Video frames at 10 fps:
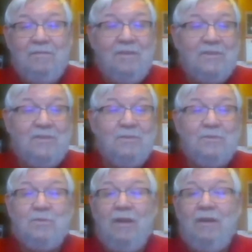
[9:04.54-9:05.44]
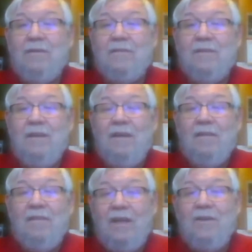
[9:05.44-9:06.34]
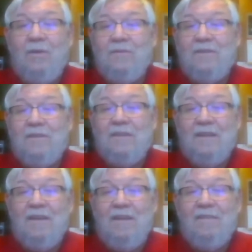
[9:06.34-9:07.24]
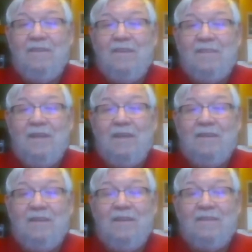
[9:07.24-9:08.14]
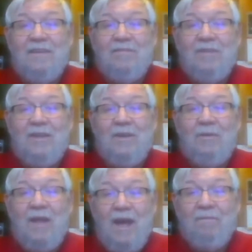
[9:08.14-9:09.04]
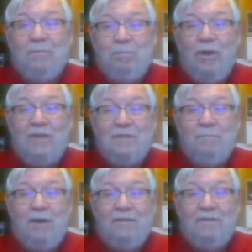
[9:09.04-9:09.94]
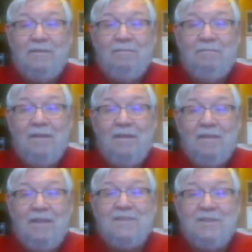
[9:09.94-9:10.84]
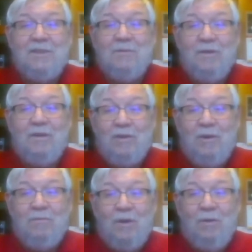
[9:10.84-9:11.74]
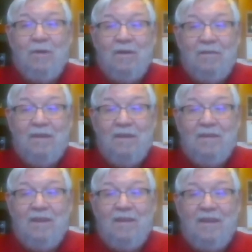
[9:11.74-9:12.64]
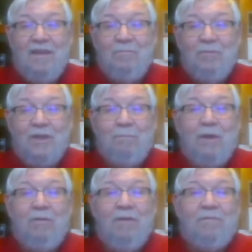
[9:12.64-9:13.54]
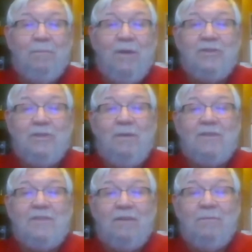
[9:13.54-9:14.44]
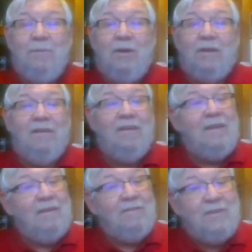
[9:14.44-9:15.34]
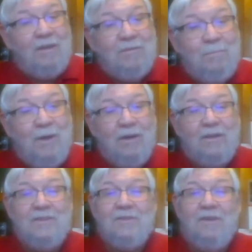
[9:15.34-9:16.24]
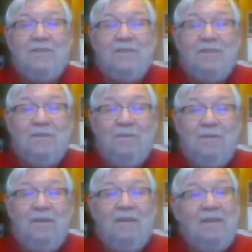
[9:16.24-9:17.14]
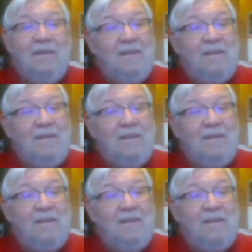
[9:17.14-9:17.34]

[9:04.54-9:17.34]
they're astute traders, they don't think that if they don't have to press the button, let's see if it'll go nowhere and we'll get better information about South America. If South America starts to turn